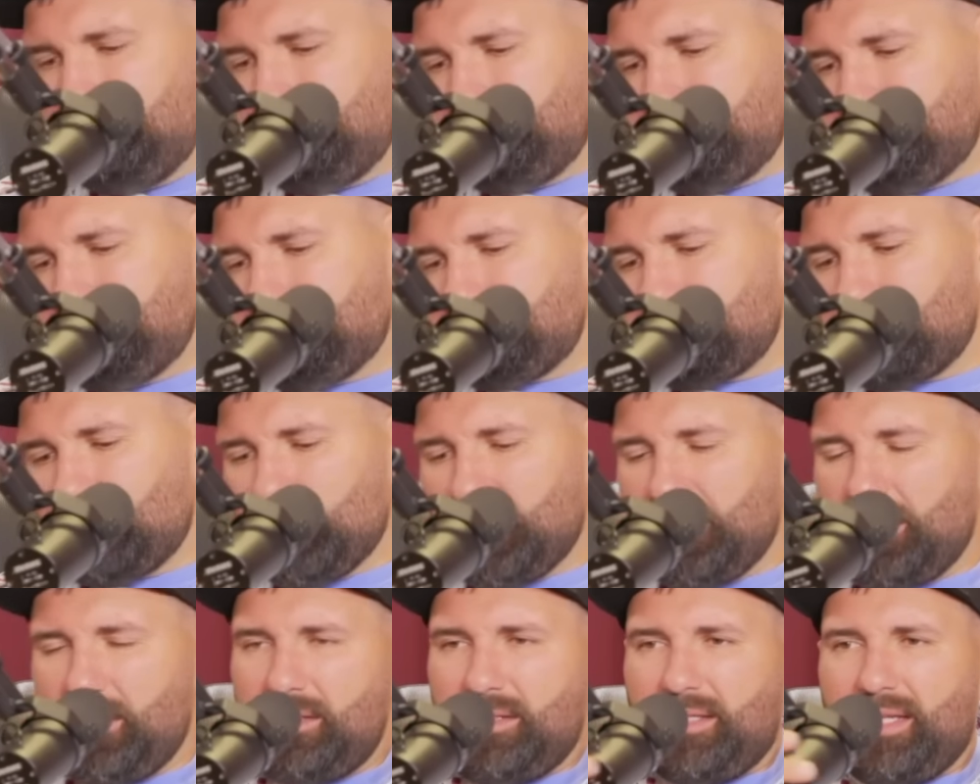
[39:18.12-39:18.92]
record
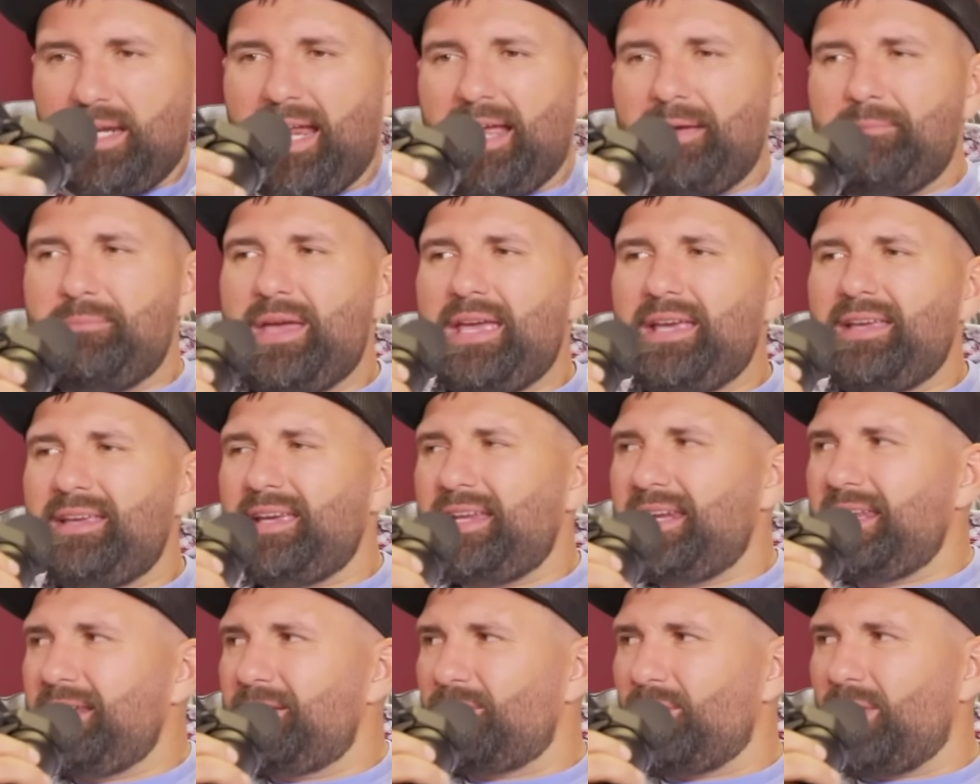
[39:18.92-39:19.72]
is. Did I make They're
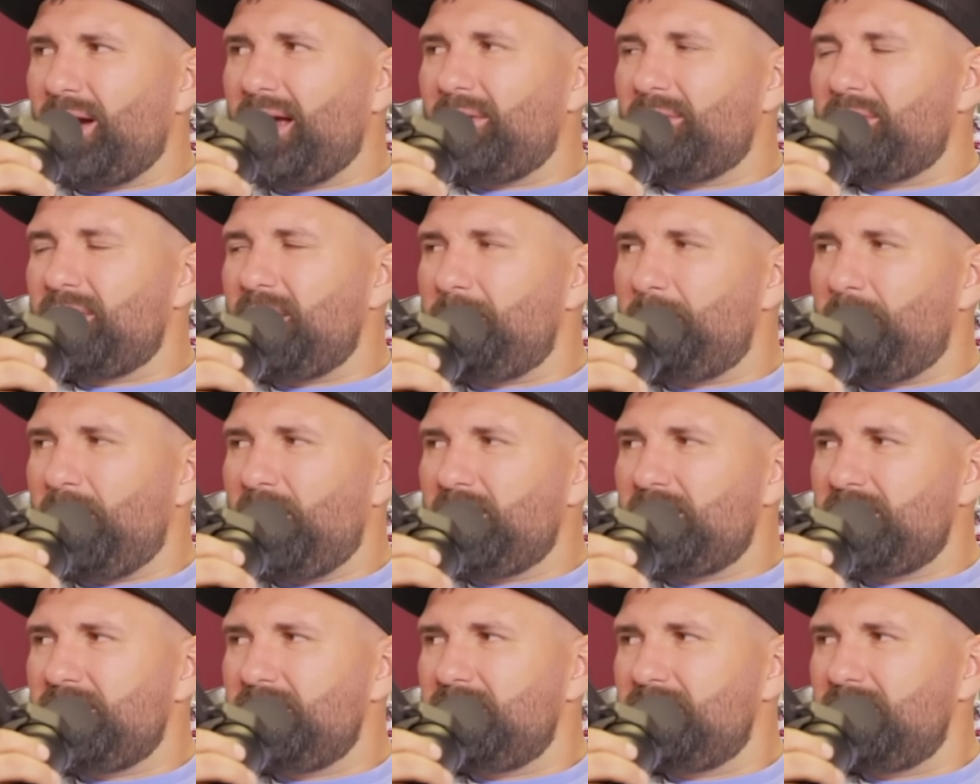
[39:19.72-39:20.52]
any roundup on
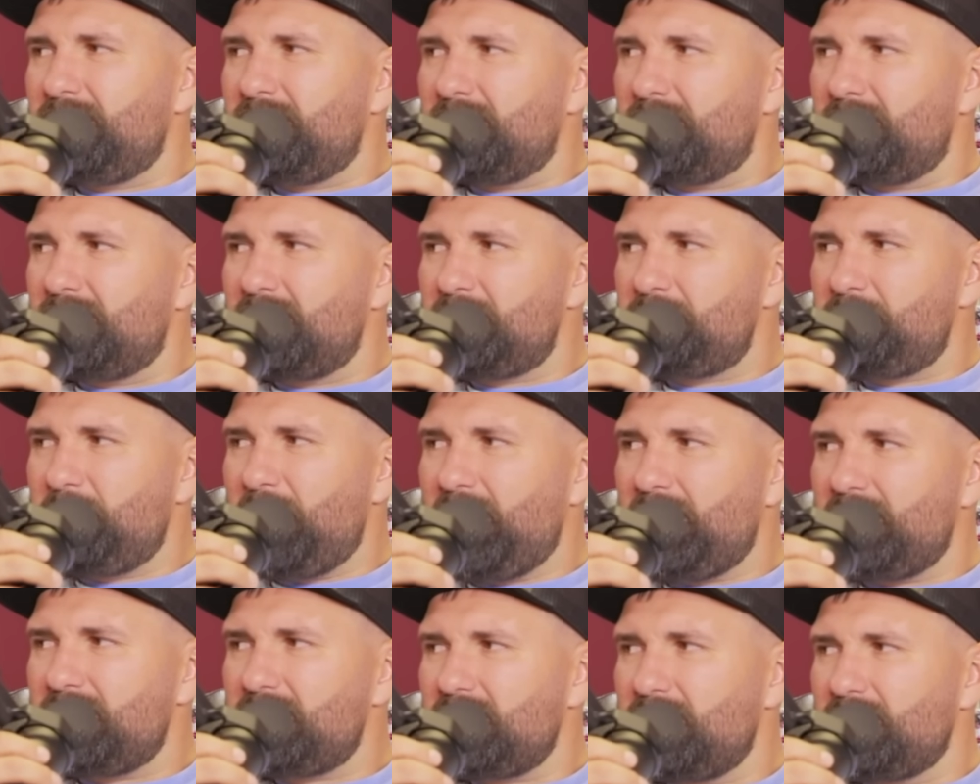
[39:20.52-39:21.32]
you this
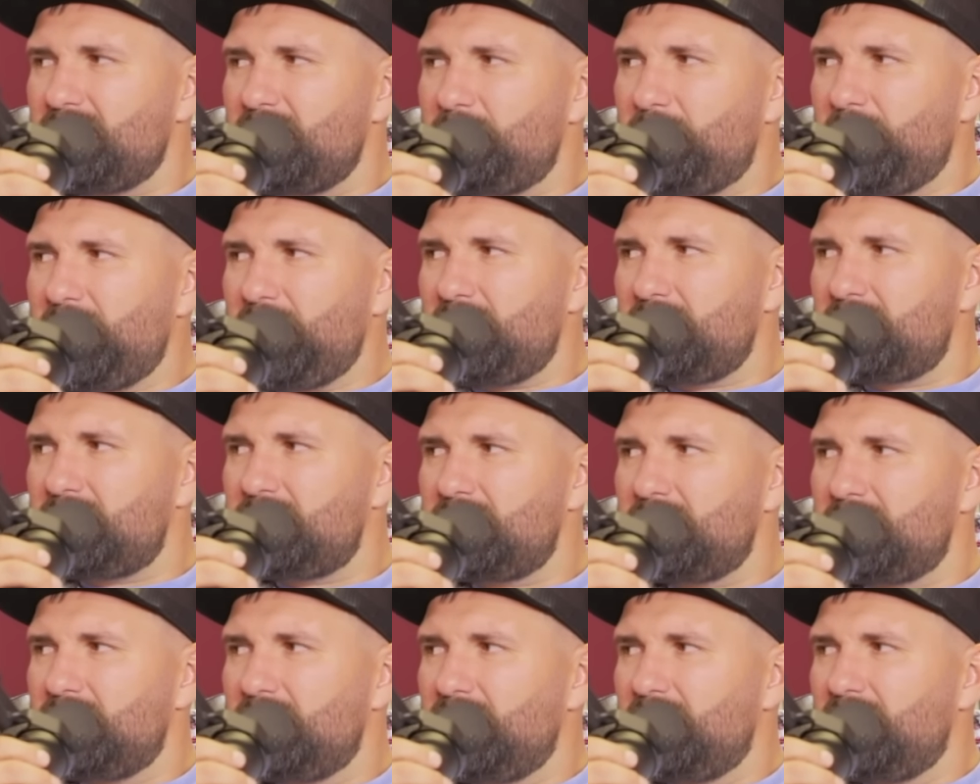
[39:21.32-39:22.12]
past on the picks?
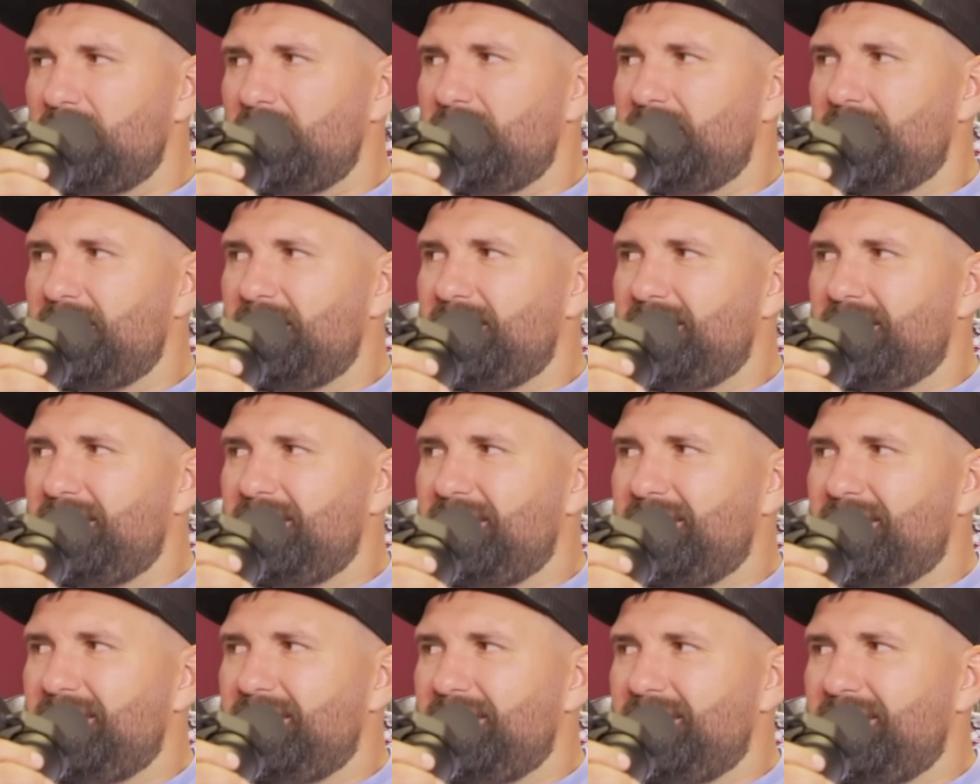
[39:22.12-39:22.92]
They got like one,
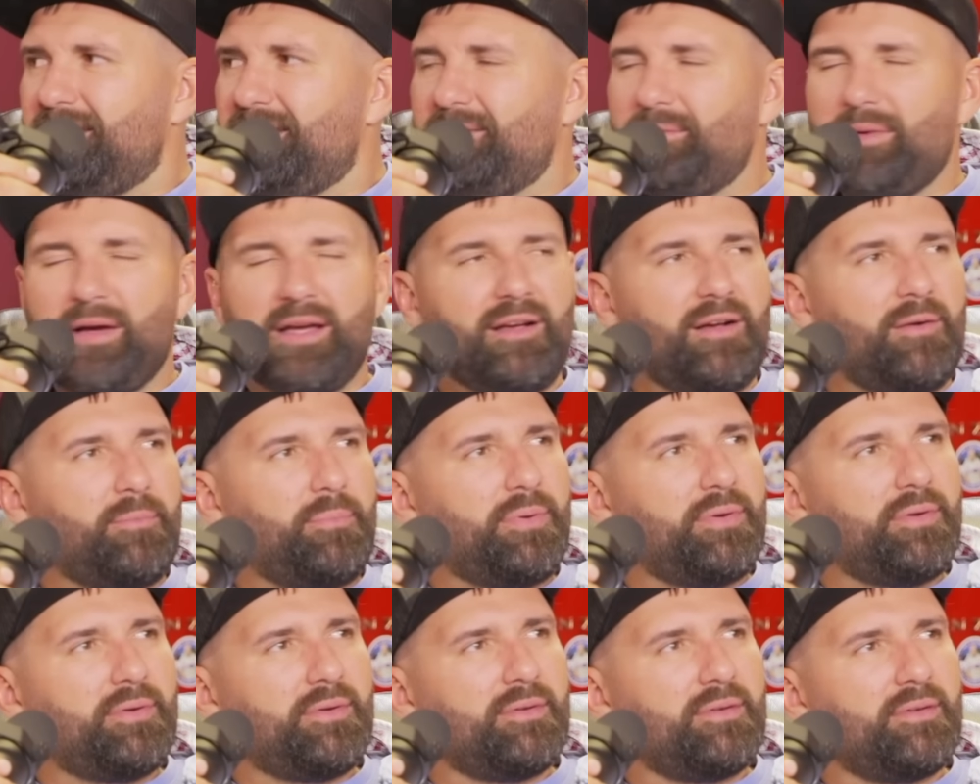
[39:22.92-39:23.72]
right? Am I
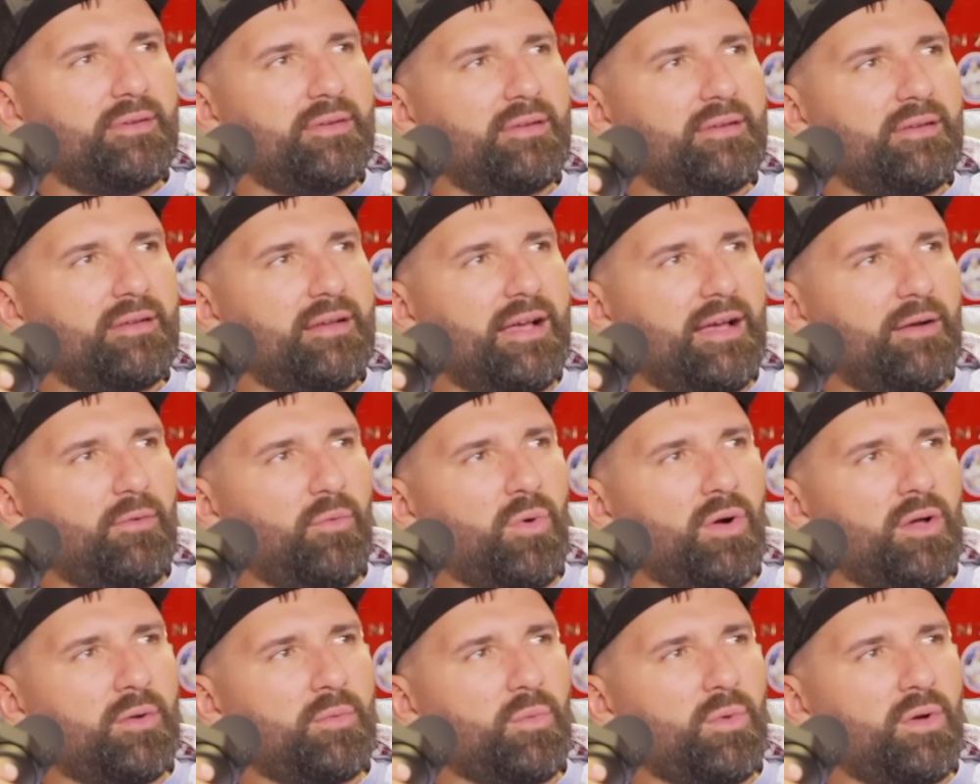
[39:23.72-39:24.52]
up? One. I
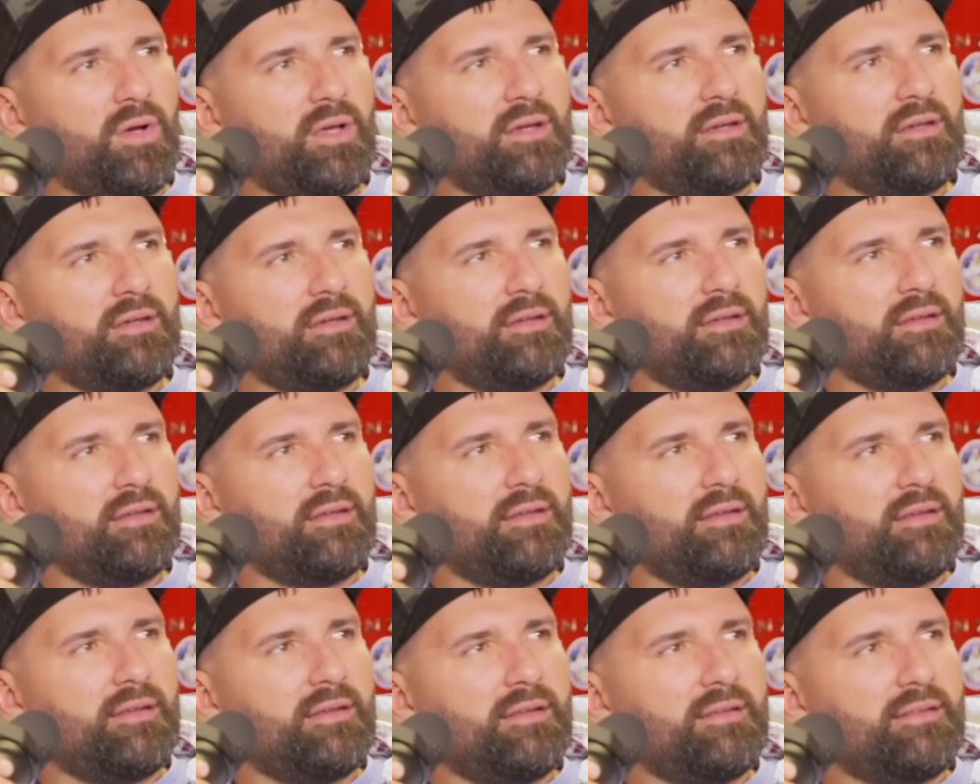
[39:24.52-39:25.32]
won one.
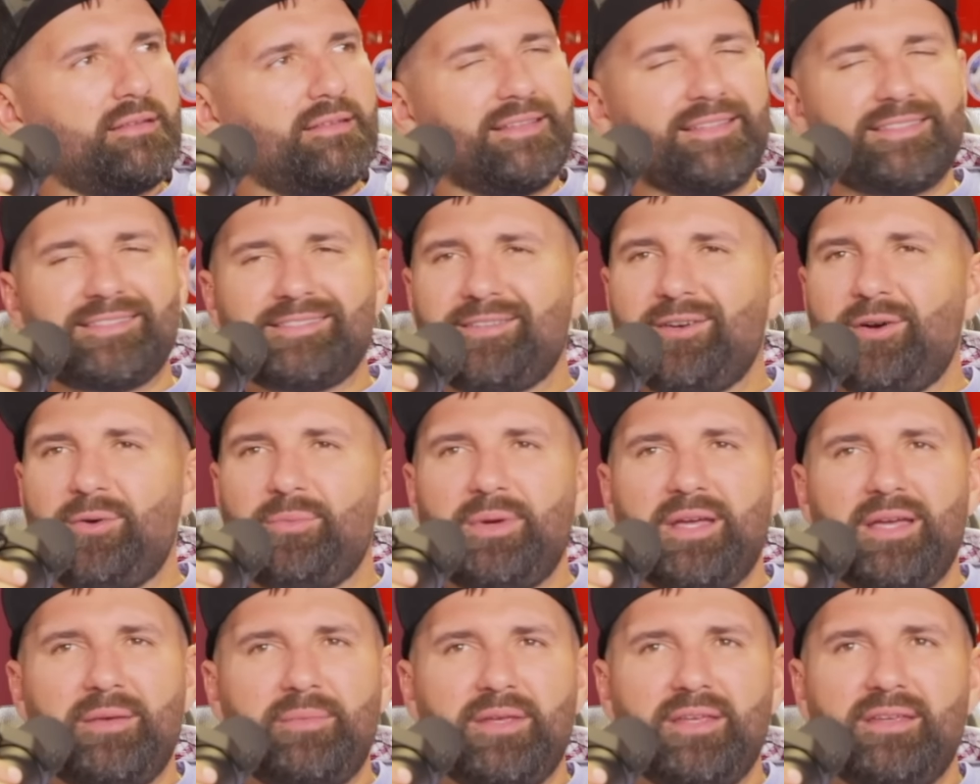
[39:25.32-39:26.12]
Let's go,
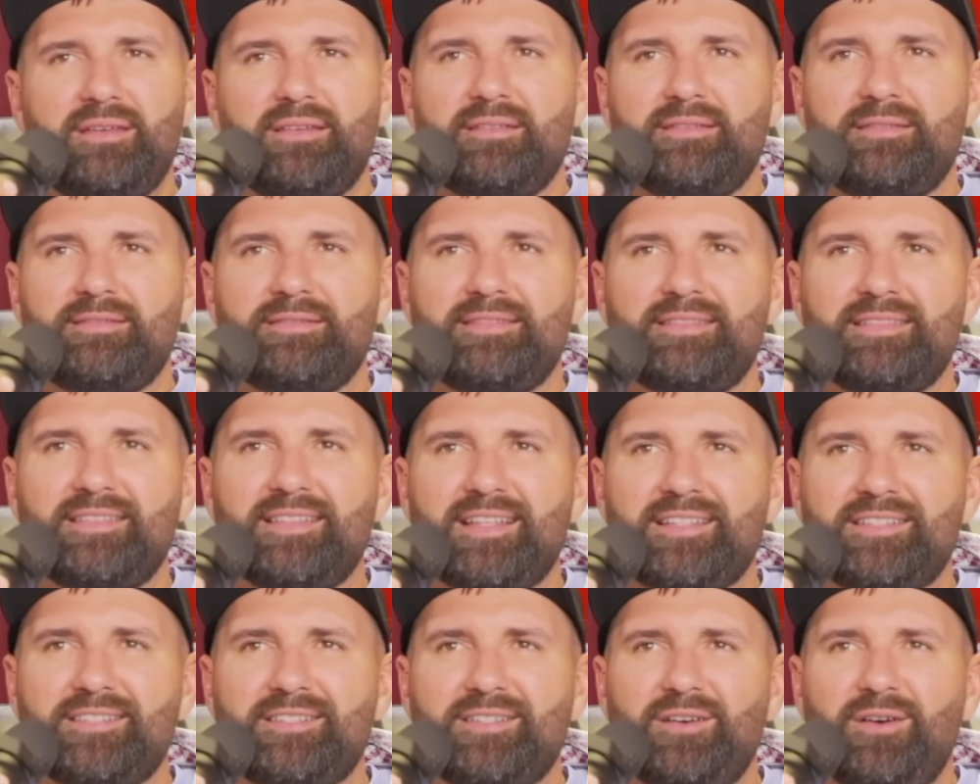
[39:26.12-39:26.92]
baby. Shit.
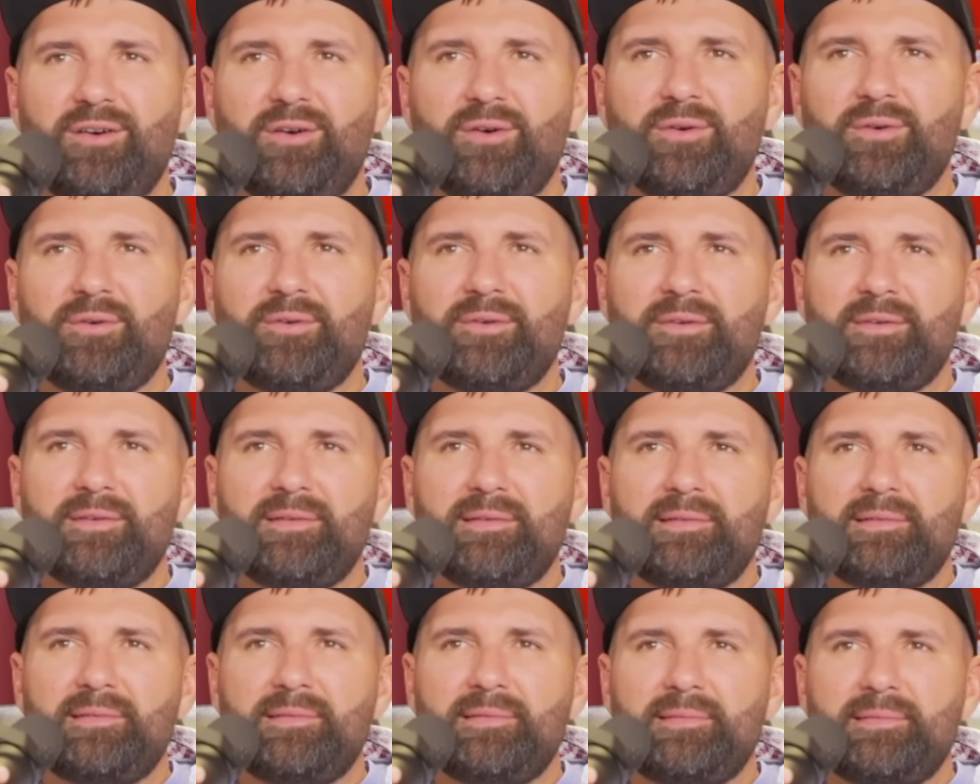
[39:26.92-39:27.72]
Let's go.
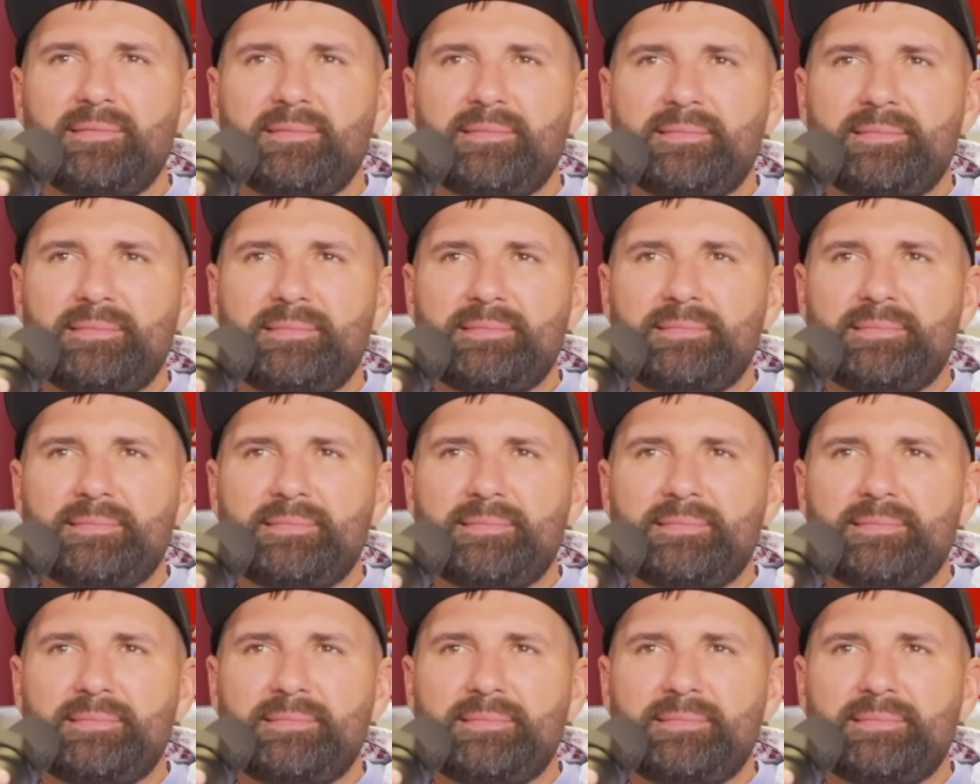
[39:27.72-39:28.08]
Uh, yeah,